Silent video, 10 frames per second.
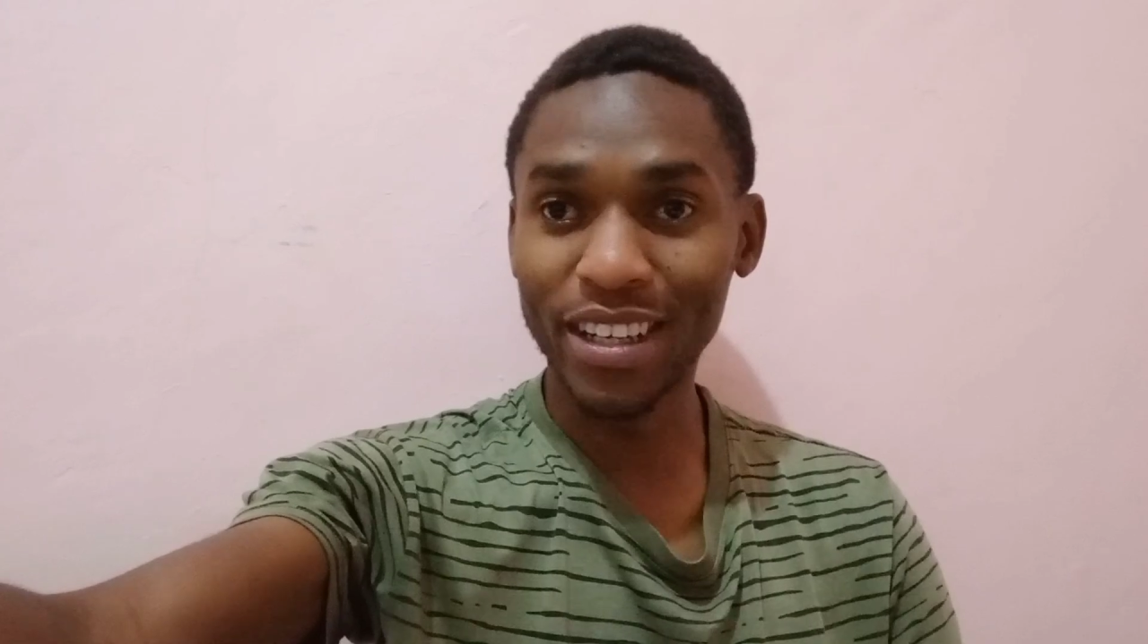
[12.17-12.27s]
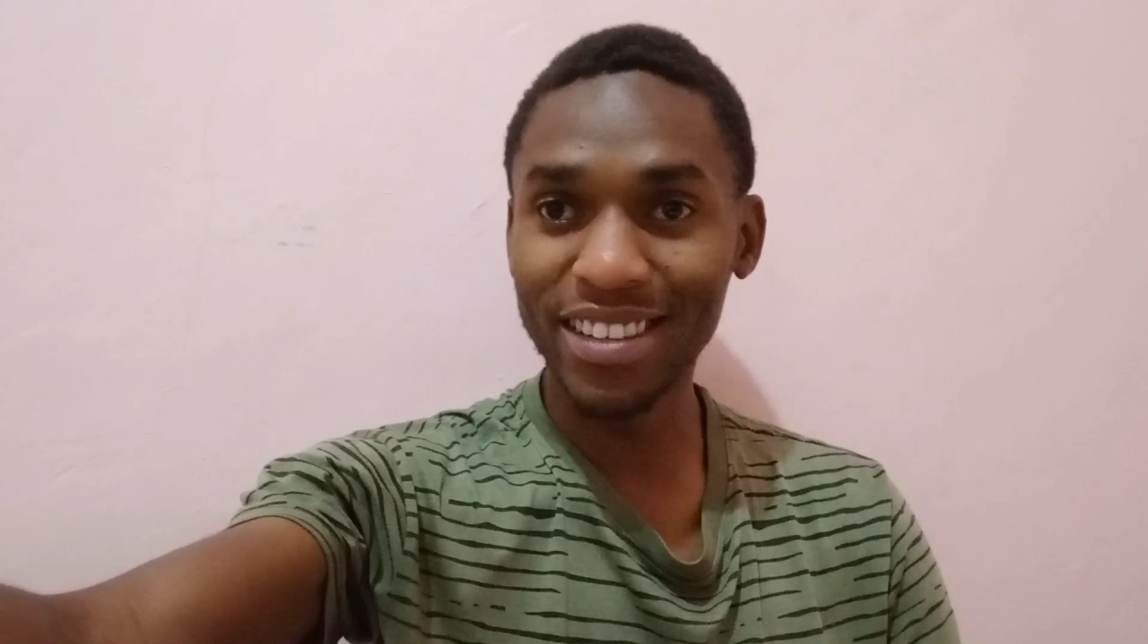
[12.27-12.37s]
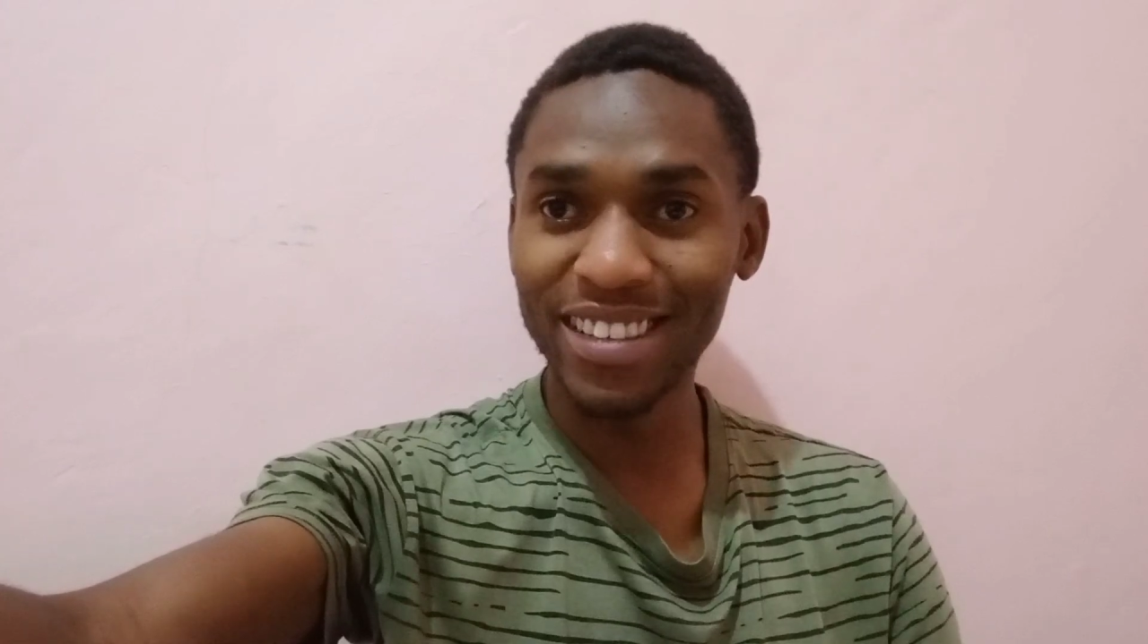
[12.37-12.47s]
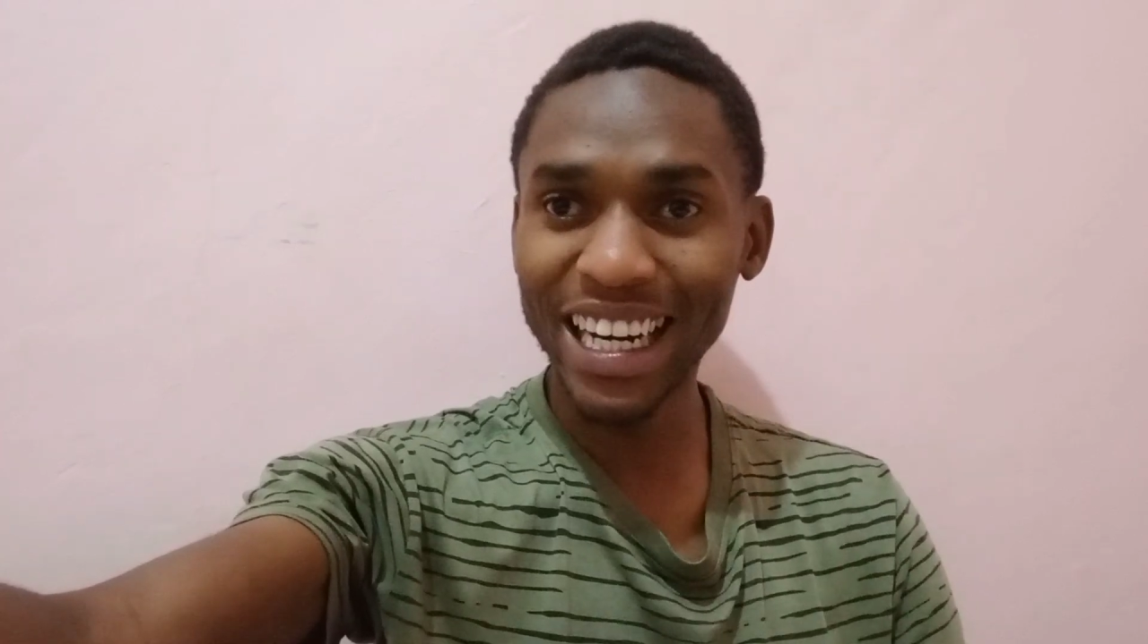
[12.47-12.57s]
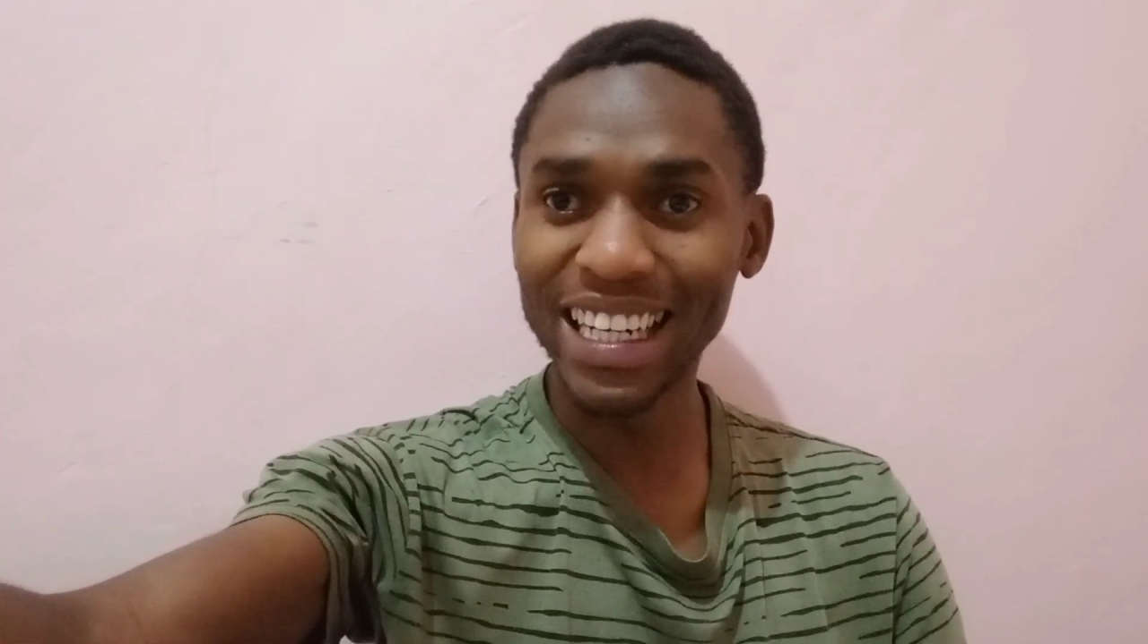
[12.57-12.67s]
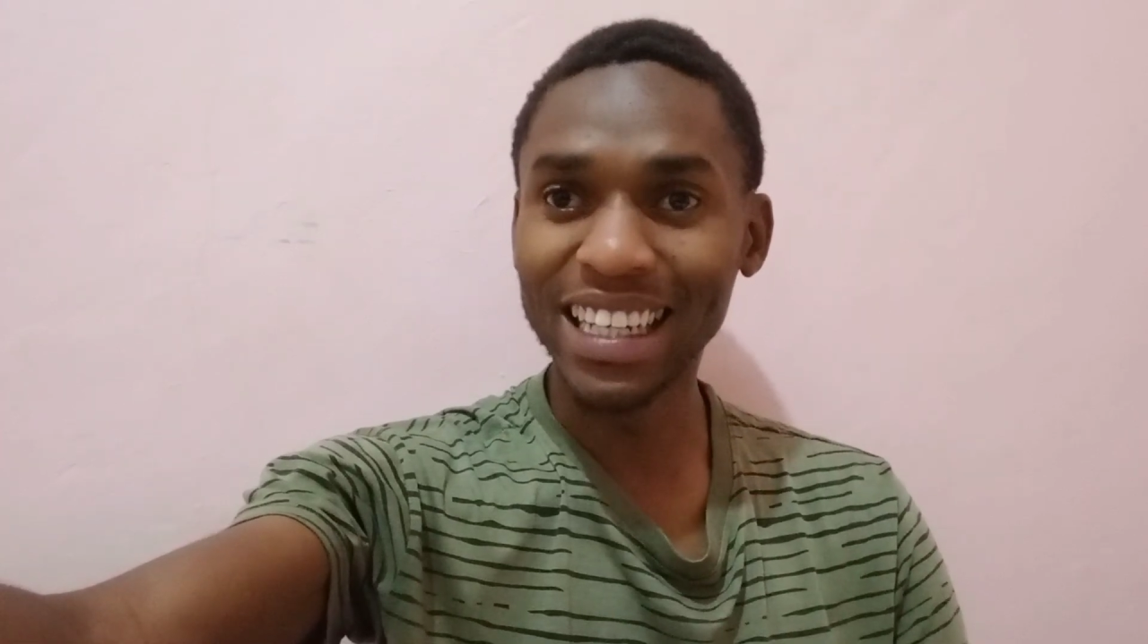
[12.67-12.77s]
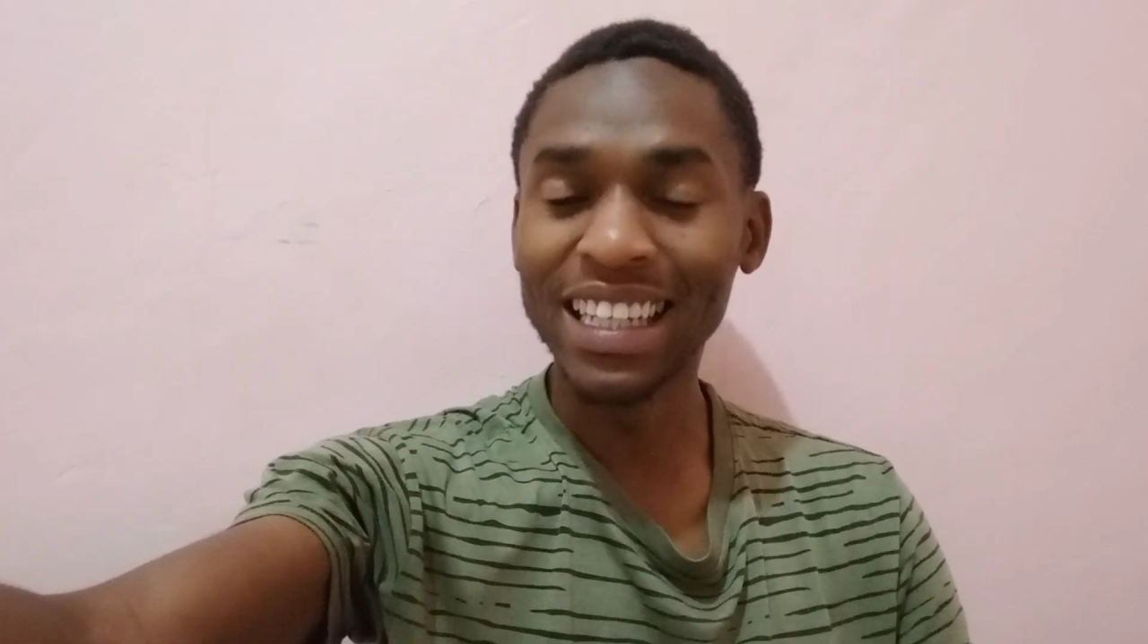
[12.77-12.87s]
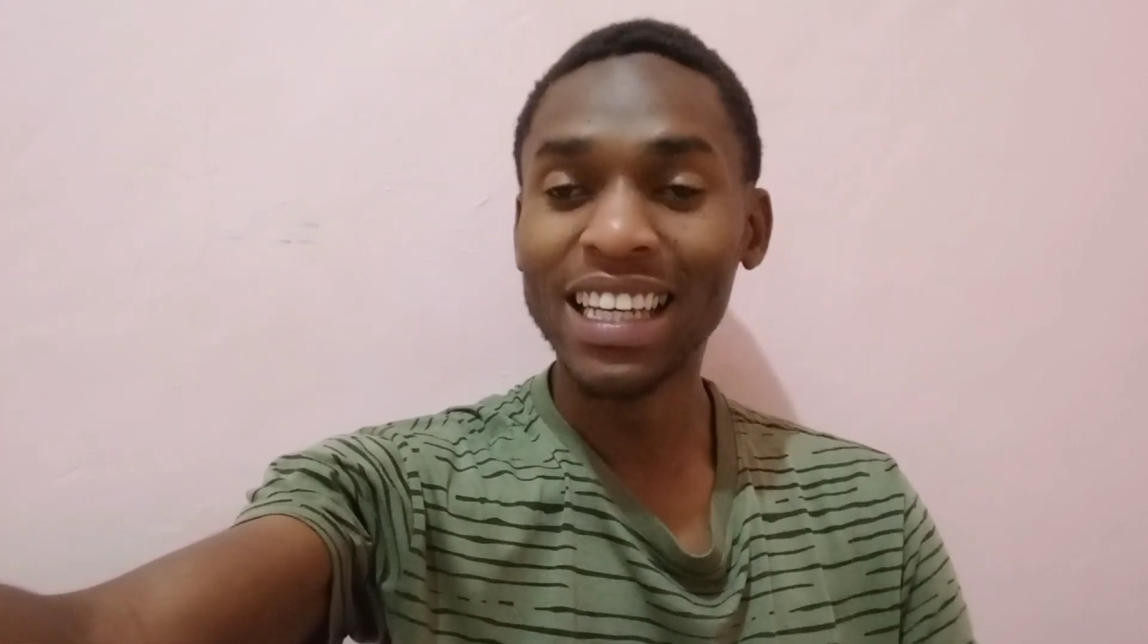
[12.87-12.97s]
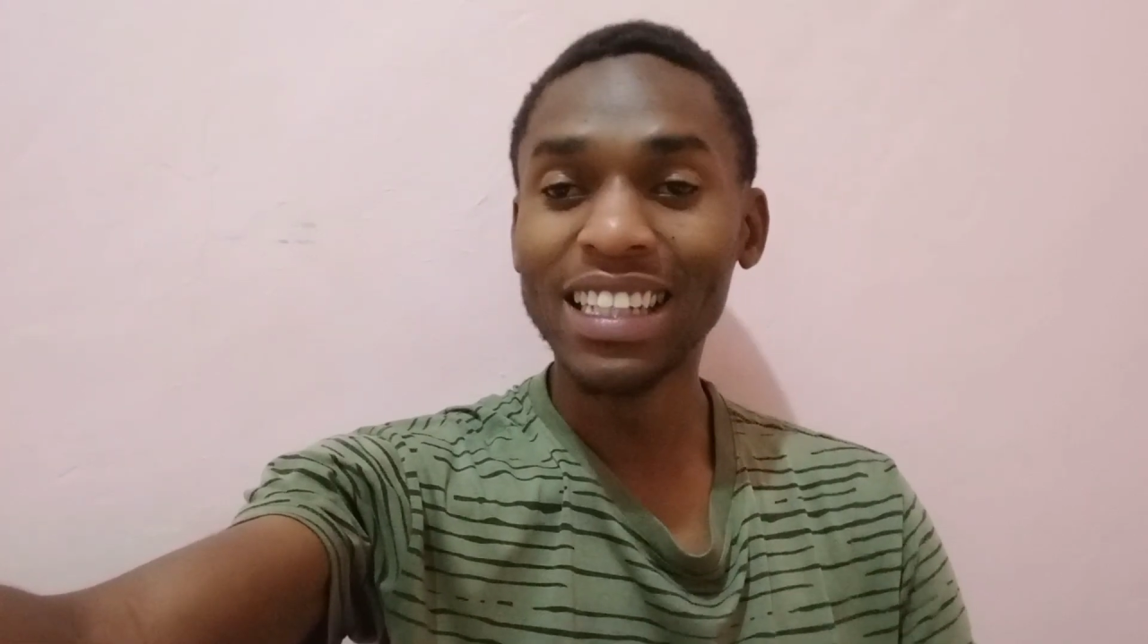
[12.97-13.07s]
in trading?